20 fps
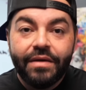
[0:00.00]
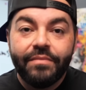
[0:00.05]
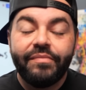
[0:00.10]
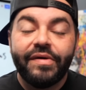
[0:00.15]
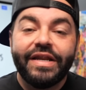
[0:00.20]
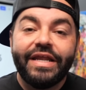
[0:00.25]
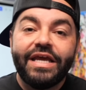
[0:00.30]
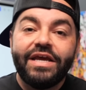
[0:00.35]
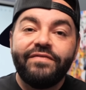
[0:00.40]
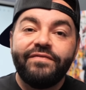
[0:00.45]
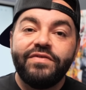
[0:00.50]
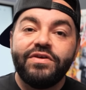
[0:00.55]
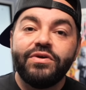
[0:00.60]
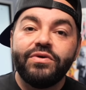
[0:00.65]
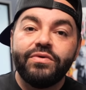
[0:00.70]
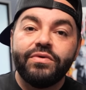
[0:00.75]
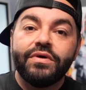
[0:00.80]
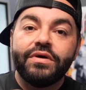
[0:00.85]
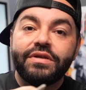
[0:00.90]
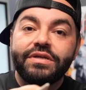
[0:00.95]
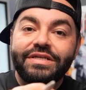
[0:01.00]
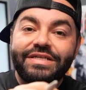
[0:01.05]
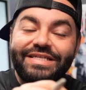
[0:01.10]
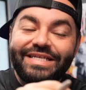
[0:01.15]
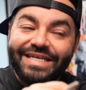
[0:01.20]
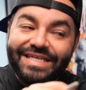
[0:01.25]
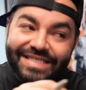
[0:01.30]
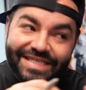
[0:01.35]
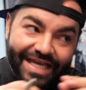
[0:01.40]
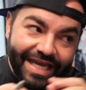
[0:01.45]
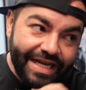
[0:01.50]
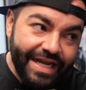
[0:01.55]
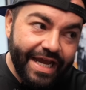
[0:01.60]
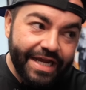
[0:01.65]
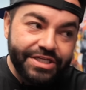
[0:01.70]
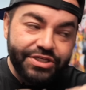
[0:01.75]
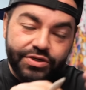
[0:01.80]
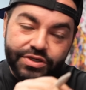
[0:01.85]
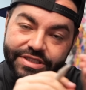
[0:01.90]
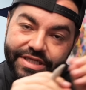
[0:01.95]
But if you
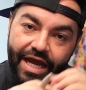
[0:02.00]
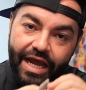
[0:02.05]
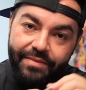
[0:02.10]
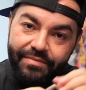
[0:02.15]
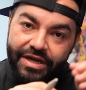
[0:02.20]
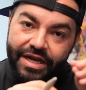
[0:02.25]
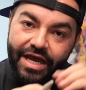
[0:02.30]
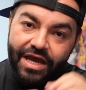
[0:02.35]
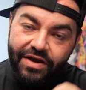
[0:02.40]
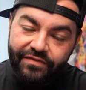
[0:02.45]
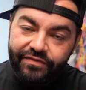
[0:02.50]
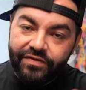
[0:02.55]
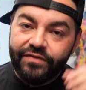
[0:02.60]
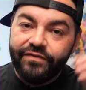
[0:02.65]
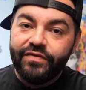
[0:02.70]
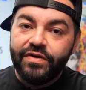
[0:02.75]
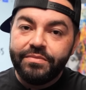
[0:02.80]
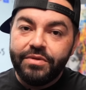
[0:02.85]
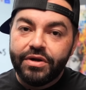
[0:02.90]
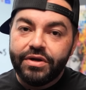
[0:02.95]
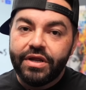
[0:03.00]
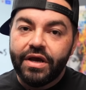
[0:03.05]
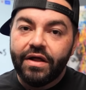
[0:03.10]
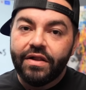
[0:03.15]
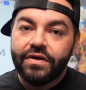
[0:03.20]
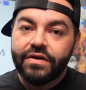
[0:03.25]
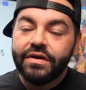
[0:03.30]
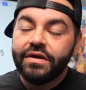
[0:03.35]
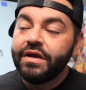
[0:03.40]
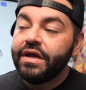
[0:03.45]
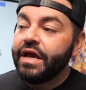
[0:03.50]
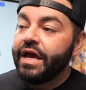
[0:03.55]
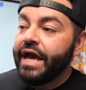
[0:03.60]
disconnect your time and effort from your dollar